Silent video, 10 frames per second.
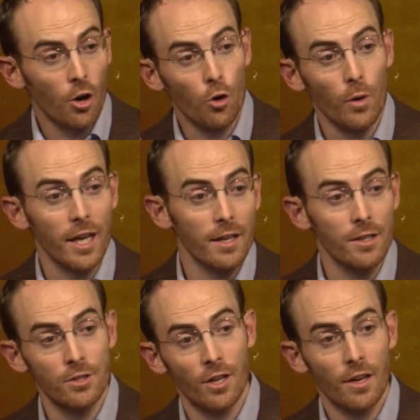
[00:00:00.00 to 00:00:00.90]
who
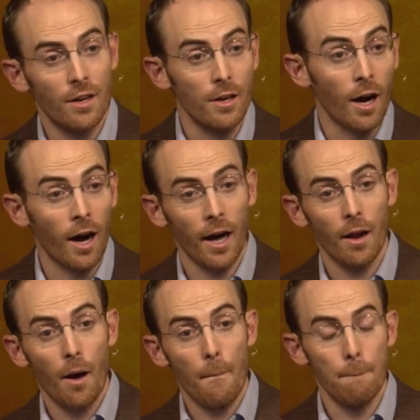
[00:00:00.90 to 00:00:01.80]
is
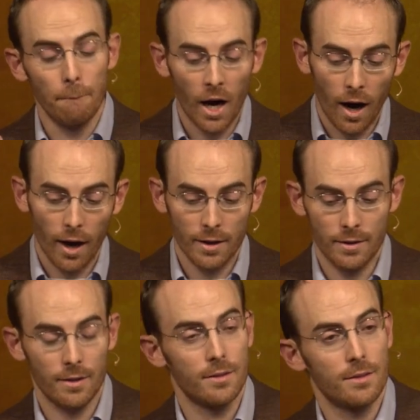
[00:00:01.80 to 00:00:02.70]
not
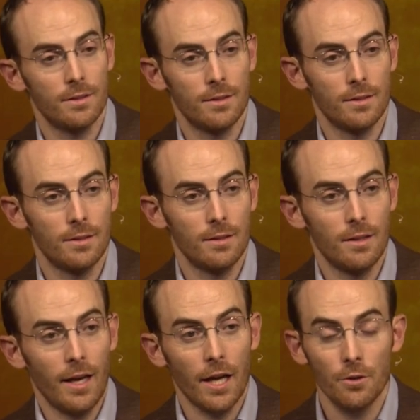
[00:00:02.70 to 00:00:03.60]
mocked
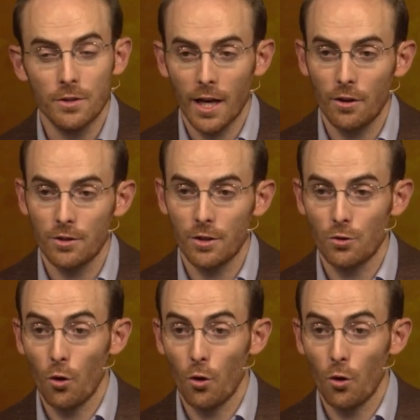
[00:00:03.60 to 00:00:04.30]
and who tells us